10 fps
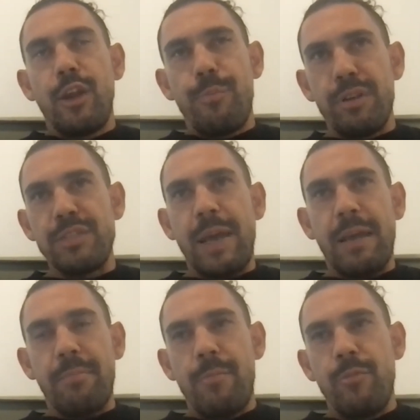brings back
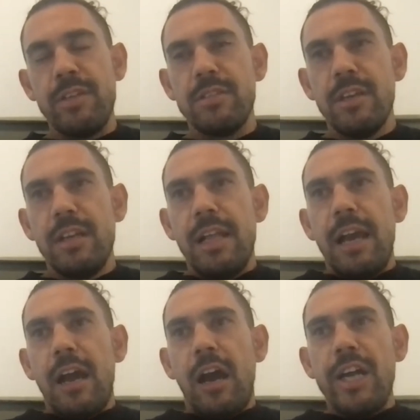memories.
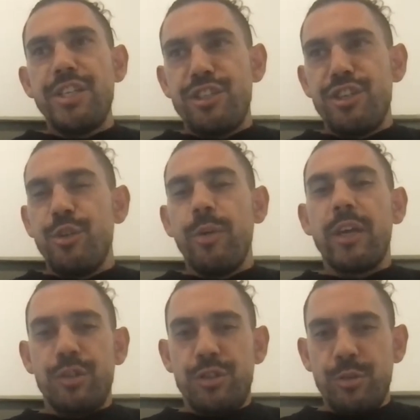I just knew we
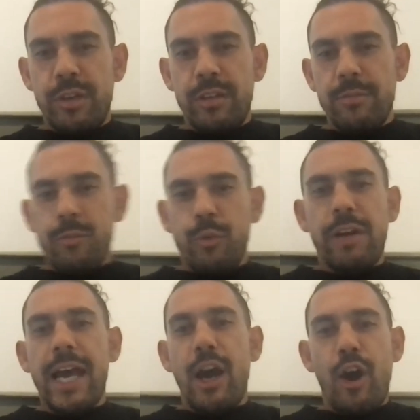could do it. We're
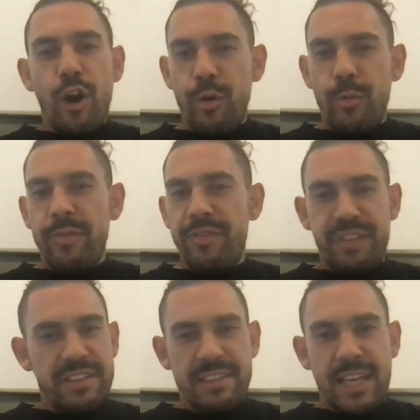at home for
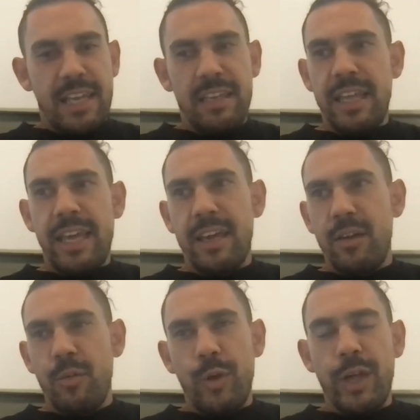the second leg.
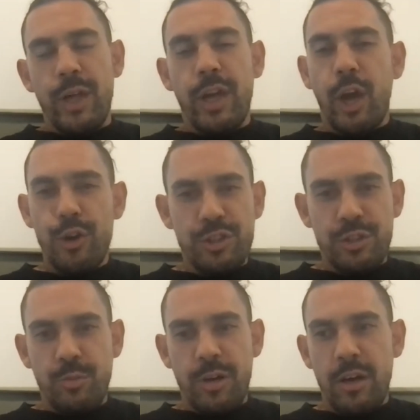We're coached
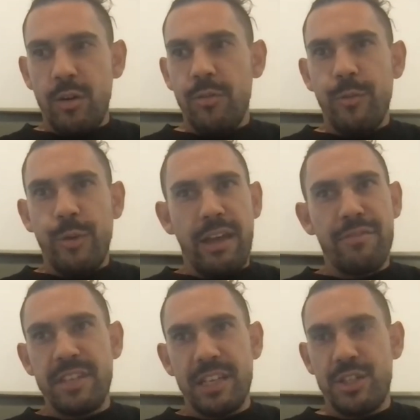well. We have
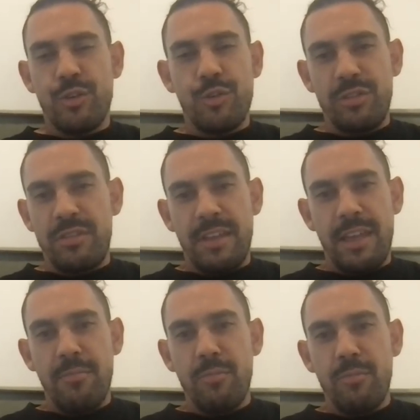such a good
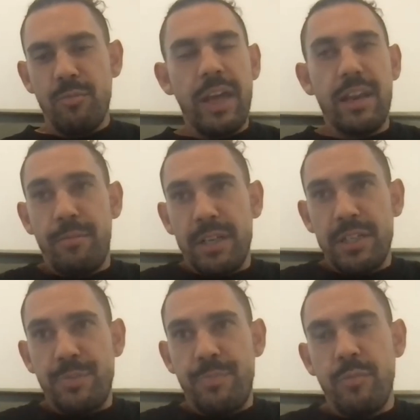team. We had
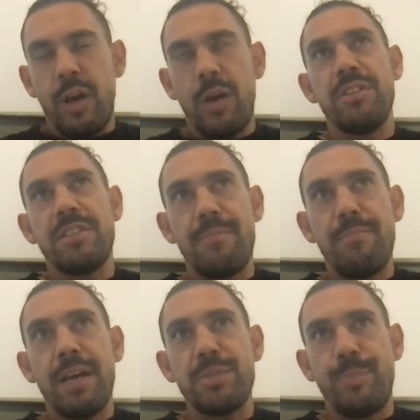I wouldn't say
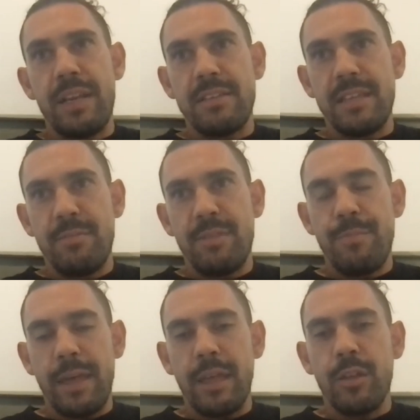much better team
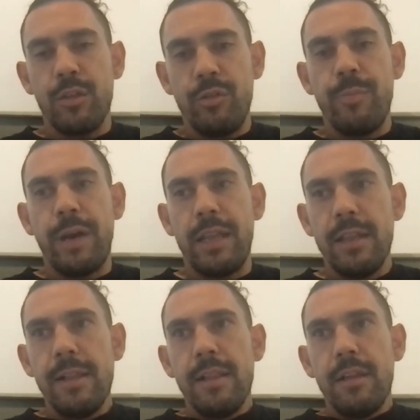than Bengaluru,
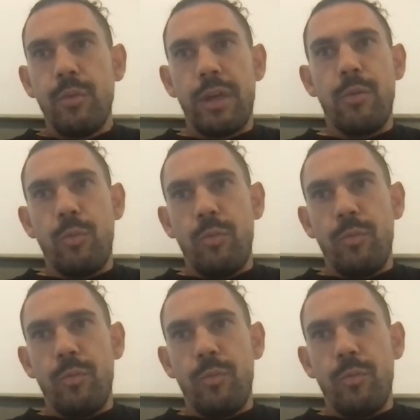but we